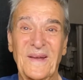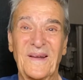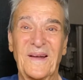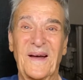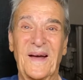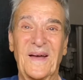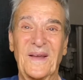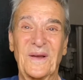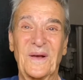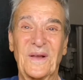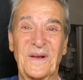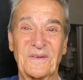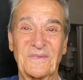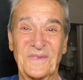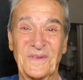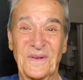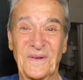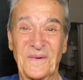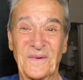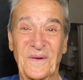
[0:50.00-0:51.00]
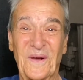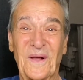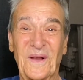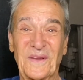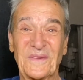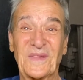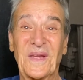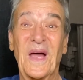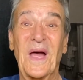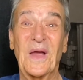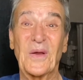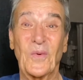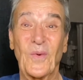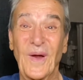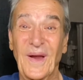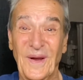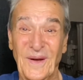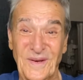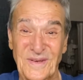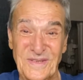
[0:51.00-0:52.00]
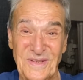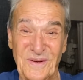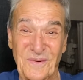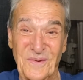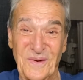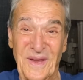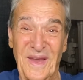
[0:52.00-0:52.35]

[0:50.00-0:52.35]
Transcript: on all of the all of the high wires that we